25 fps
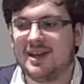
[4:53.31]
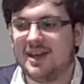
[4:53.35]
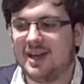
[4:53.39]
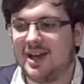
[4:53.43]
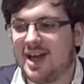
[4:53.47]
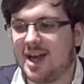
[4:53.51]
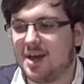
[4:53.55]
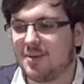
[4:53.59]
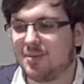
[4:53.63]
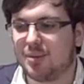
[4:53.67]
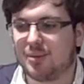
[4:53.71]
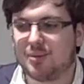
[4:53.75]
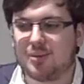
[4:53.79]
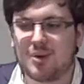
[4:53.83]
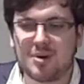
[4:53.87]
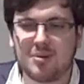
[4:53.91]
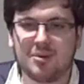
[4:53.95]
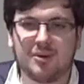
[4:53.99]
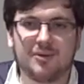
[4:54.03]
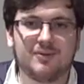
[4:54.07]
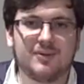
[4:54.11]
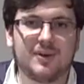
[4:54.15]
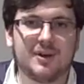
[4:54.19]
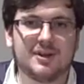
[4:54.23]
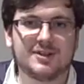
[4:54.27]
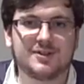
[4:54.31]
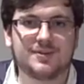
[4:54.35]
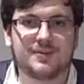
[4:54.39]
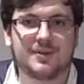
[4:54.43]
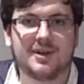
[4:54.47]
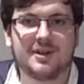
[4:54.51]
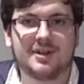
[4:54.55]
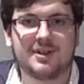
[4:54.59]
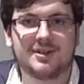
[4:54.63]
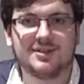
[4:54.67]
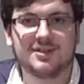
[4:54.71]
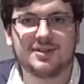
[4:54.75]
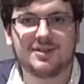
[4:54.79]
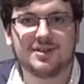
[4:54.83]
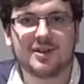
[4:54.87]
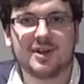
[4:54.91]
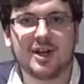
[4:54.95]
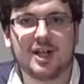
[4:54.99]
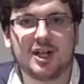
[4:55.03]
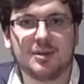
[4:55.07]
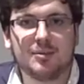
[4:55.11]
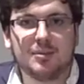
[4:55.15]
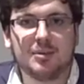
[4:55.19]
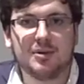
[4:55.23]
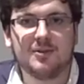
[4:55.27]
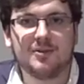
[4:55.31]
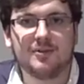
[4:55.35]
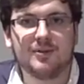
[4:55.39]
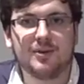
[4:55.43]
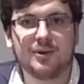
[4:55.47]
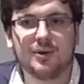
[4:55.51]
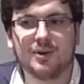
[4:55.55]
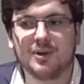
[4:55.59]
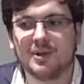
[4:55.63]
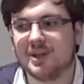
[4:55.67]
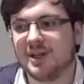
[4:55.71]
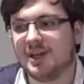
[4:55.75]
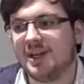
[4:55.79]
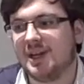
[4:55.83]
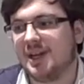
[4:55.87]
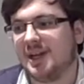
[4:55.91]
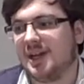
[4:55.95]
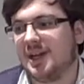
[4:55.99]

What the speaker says: but Primo falls for it because he's a gullible fool,